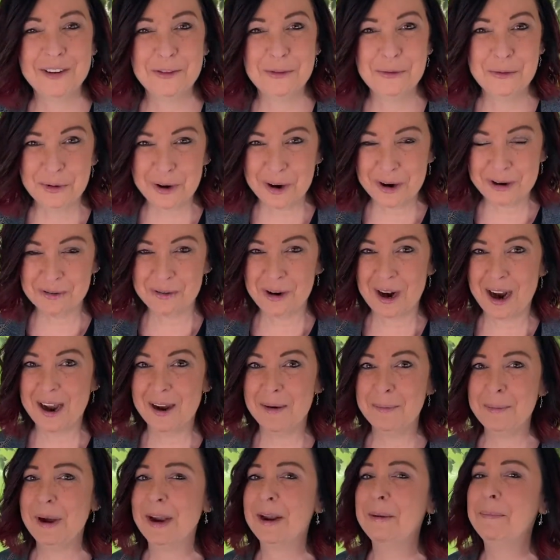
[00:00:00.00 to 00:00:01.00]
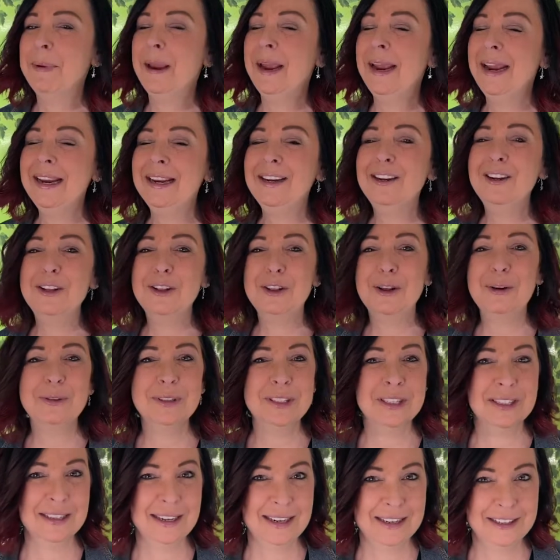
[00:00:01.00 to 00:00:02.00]
root rot by paying
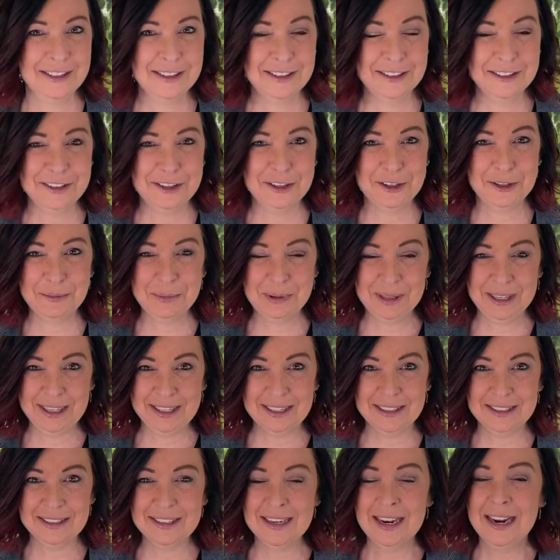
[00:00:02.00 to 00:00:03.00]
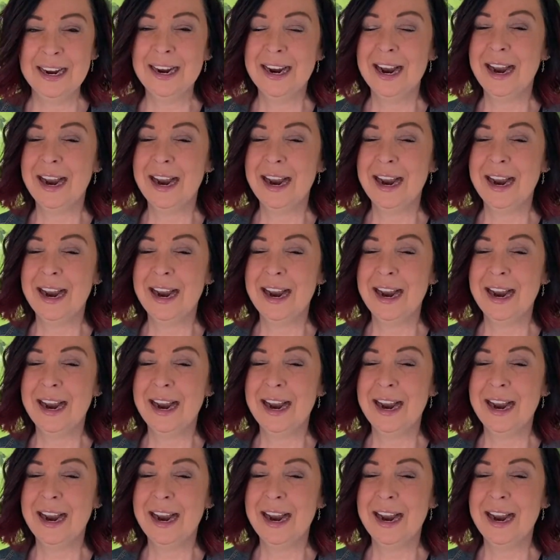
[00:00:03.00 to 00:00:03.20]
close attention to your plants